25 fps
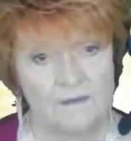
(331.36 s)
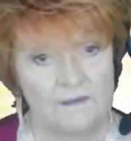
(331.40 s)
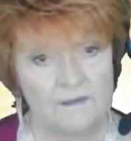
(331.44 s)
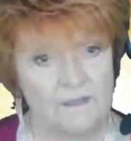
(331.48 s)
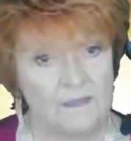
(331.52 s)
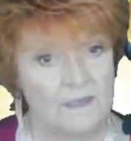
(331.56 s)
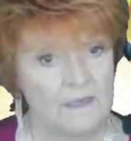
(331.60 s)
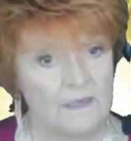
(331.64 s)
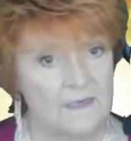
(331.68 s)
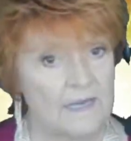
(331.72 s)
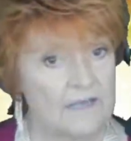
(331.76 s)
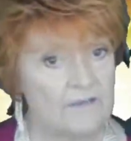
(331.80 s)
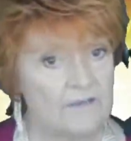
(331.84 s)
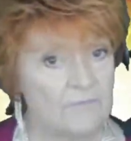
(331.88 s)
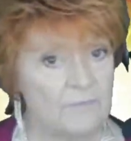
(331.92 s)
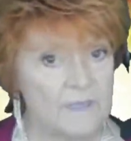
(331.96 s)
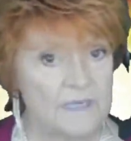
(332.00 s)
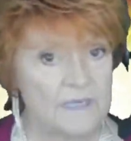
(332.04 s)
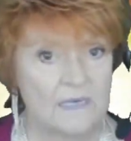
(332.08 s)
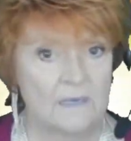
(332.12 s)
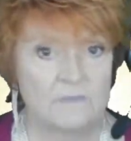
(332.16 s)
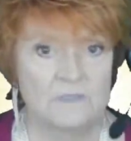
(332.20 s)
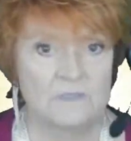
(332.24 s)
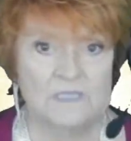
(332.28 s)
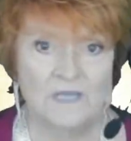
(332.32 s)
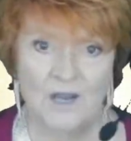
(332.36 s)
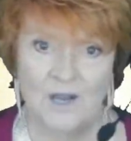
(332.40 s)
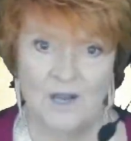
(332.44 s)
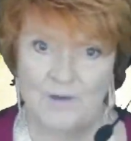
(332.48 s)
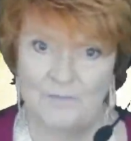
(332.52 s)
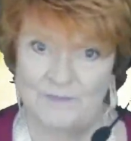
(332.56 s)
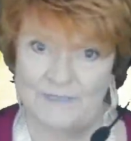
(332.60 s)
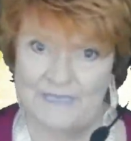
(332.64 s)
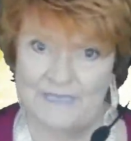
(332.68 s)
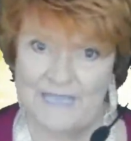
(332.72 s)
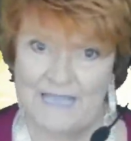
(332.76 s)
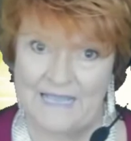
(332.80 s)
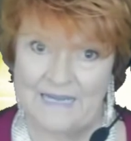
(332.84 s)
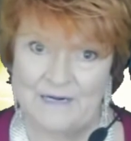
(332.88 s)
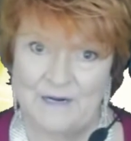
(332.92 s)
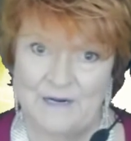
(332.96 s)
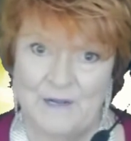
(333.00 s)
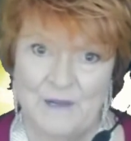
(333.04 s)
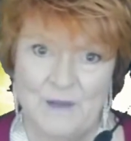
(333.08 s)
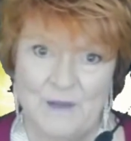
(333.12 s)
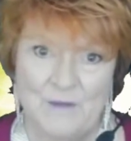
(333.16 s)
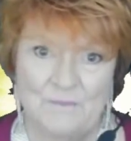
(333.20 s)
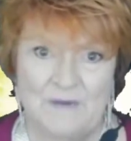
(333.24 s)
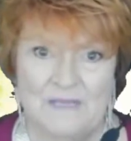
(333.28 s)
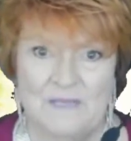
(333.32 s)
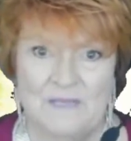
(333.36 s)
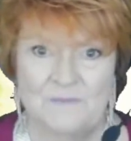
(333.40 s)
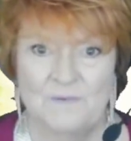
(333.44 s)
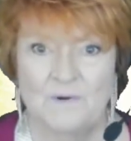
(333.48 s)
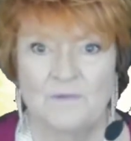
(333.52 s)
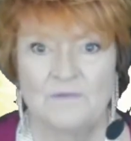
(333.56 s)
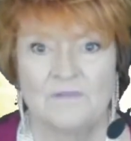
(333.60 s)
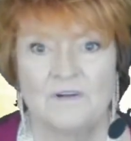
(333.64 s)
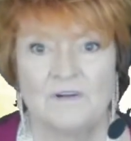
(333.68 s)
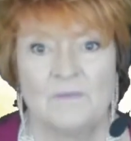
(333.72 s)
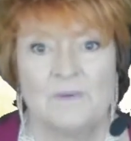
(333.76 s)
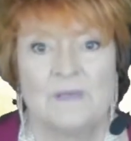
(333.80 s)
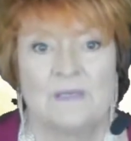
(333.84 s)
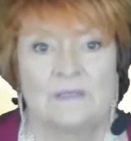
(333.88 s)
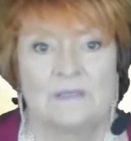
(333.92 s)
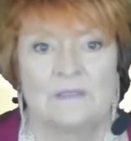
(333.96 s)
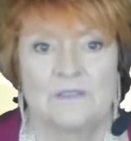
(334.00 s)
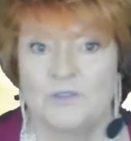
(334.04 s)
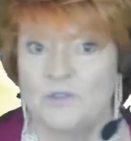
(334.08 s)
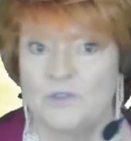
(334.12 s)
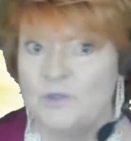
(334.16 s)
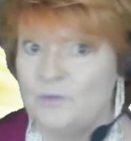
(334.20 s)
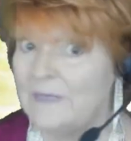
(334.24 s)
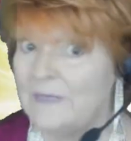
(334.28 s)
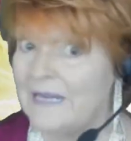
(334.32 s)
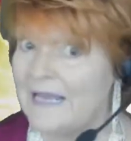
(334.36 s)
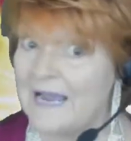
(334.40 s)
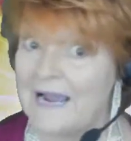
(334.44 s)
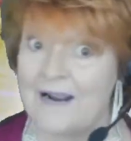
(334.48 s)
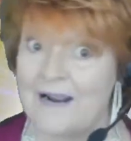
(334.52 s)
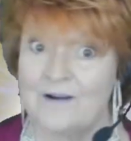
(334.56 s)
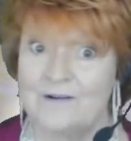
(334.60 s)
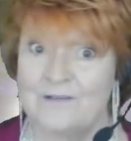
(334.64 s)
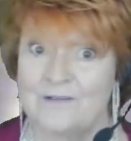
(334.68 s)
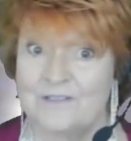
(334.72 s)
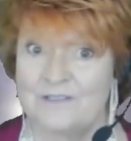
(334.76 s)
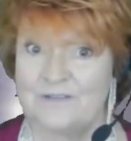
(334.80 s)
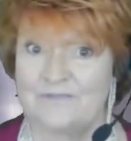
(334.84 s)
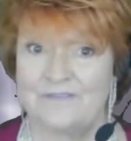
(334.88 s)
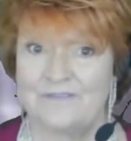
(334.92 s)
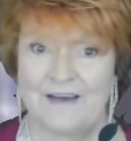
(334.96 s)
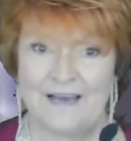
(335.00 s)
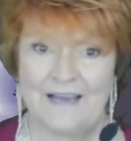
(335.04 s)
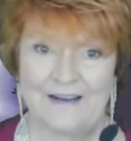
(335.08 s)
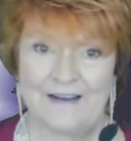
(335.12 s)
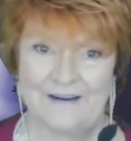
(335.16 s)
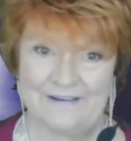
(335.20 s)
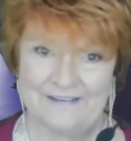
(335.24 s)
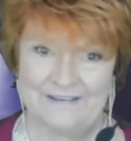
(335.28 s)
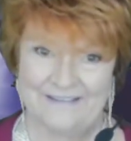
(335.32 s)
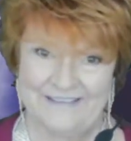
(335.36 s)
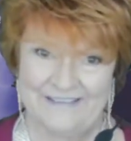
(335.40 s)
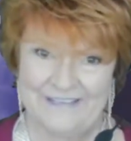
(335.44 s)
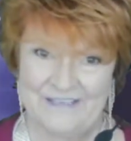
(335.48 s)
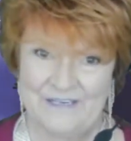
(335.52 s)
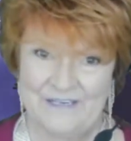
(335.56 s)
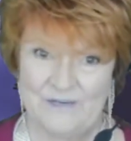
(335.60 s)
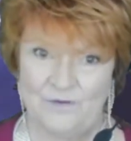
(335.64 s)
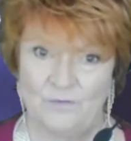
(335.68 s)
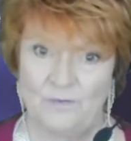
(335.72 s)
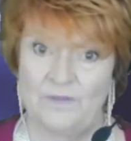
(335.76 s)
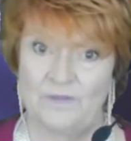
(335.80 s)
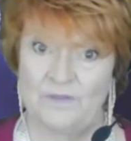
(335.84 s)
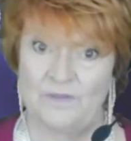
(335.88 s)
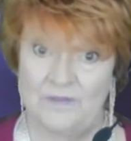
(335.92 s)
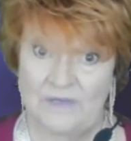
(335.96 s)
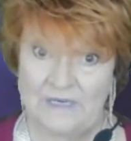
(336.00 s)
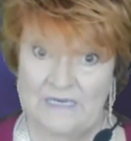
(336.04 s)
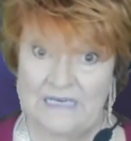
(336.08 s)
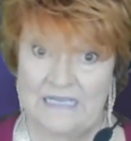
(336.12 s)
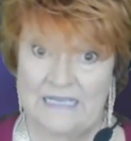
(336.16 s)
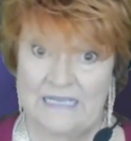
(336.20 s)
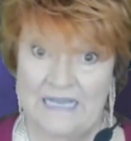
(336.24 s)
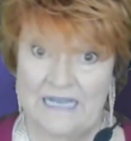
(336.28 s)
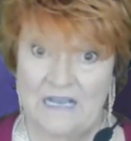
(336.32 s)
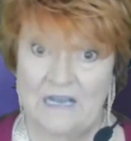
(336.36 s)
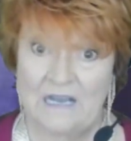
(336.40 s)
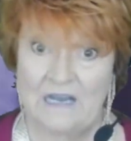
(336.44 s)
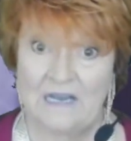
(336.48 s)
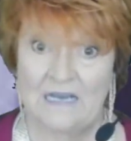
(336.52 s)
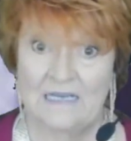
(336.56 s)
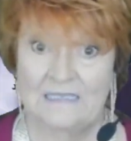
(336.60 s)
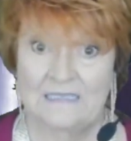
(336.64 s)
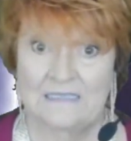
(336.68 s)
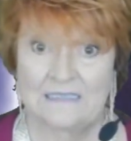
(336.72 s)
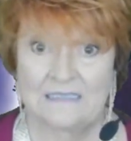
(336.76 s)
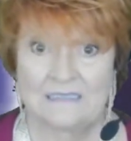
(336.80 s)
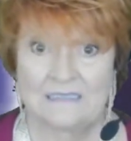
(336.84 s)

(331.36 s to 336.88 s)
Life becomes complicated by the proverbial too many irons in the fire, with none getting hot.